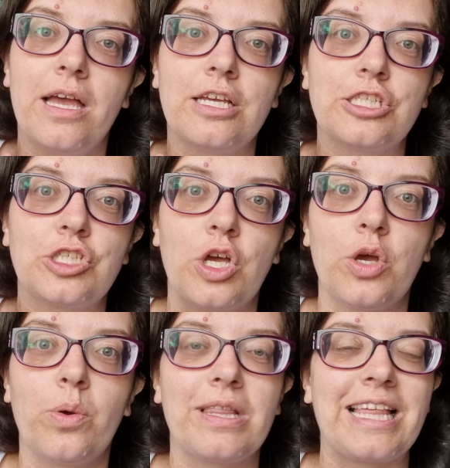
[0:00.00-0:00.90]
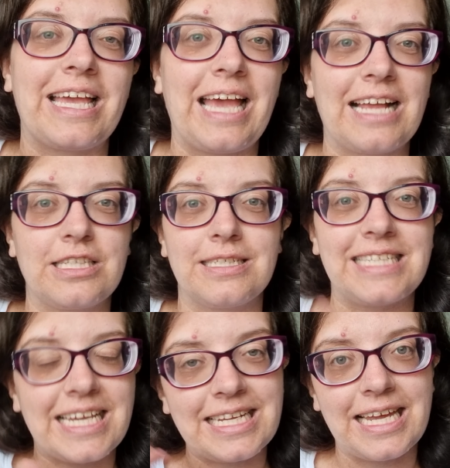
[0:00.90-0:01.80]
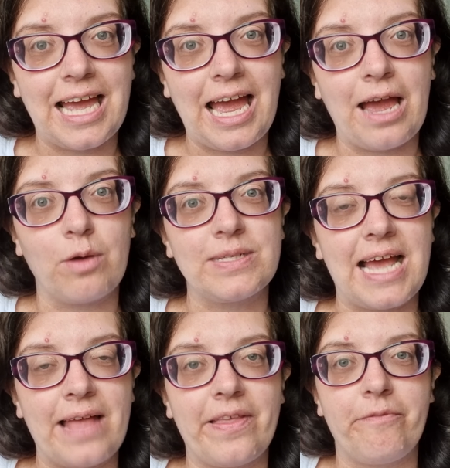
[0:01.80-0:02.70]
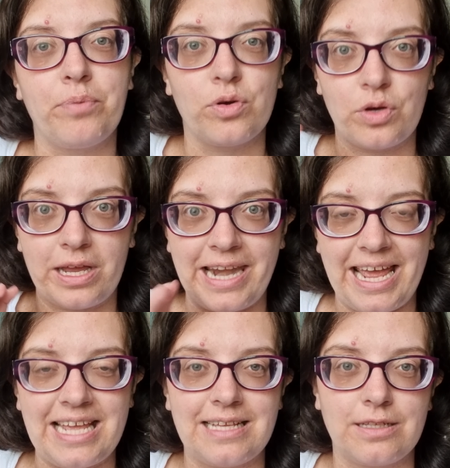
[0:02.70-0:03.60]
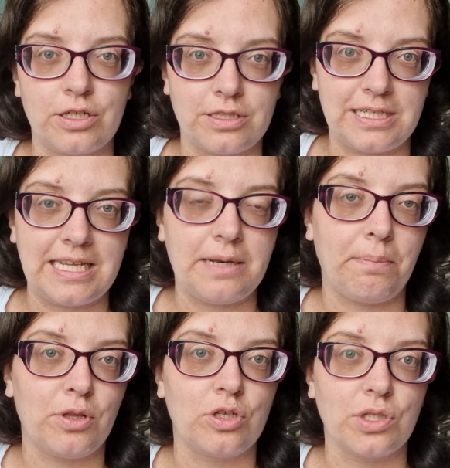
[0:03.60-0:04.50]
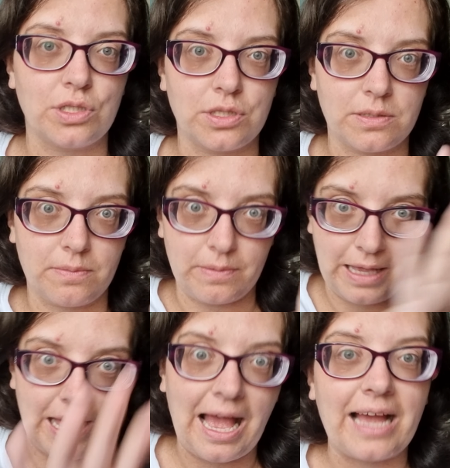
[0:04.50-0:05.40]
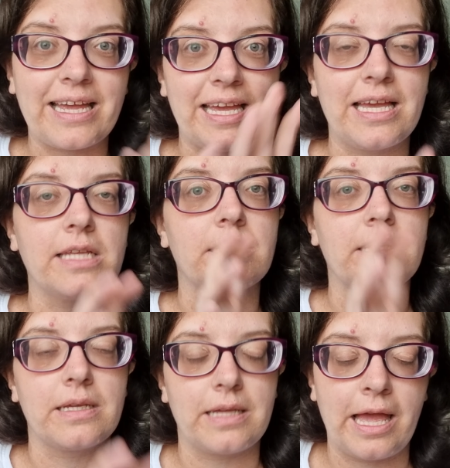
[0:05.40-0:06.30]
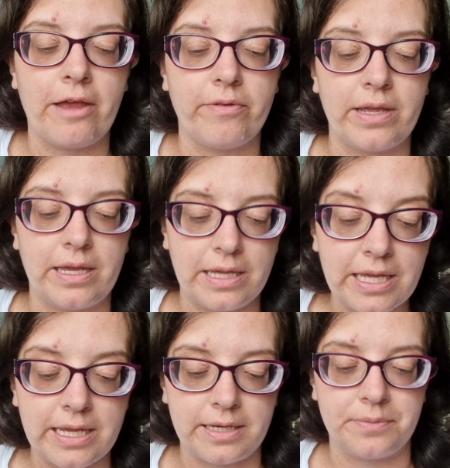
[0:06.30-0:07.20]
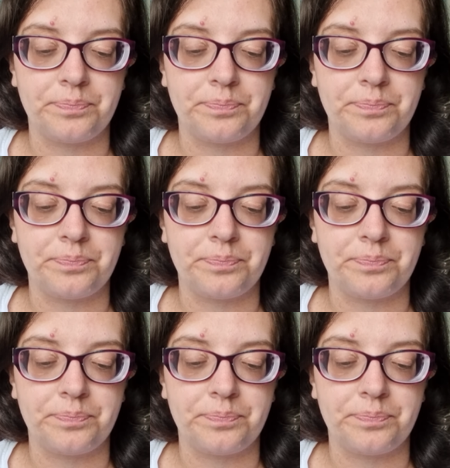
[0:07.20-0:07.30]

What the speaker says: so they had to take it out, and they've put an 18 plus arcade area in.